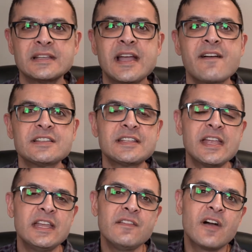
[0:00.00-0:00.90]

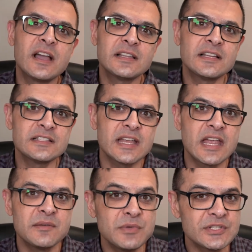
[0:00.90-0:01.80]
Kaveh, violinist
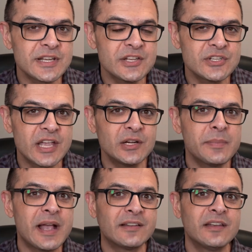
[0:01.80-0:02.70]
and music educator,
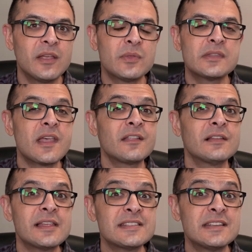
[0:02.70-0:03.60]
back today with another
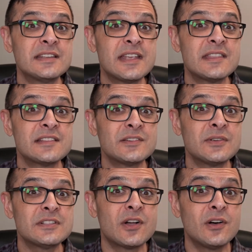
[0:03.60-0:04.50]
lesson in the
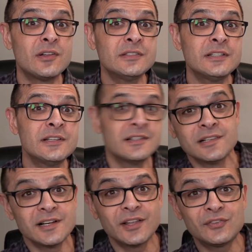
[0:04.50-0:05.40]
series called
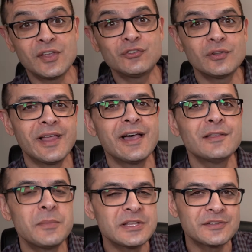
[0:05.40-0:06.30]
Essential
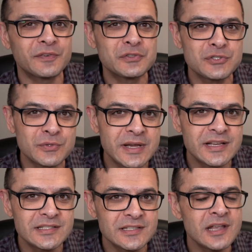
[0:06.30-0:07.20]
Elements for
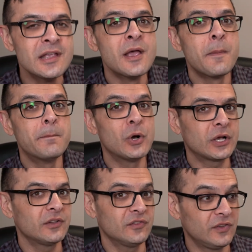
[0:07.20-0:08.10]
Strings,
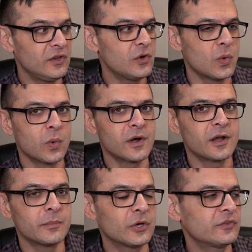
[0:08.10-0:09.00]
Book 2. We're on
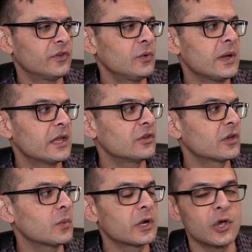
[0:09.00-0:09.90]
to Book 2, and you're going
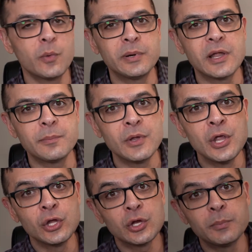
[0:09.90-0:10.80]
to want to open up
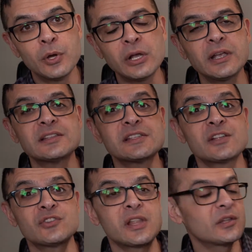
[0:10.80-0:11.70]
your book,
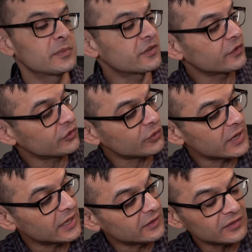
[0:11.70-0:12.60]
Essential Elements for
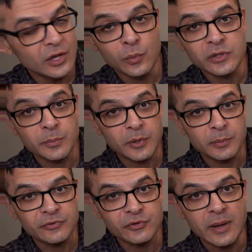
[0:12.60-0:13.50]
Strings, with the
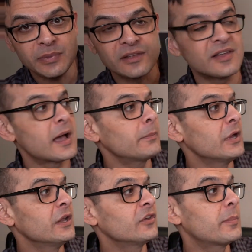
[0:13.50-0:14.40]
purple stripe at the top,
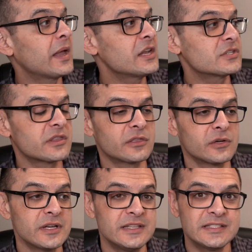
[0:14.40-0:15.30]
to page
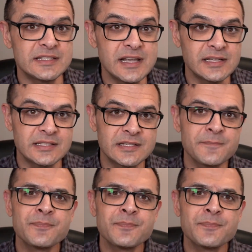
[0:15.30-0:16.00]
36.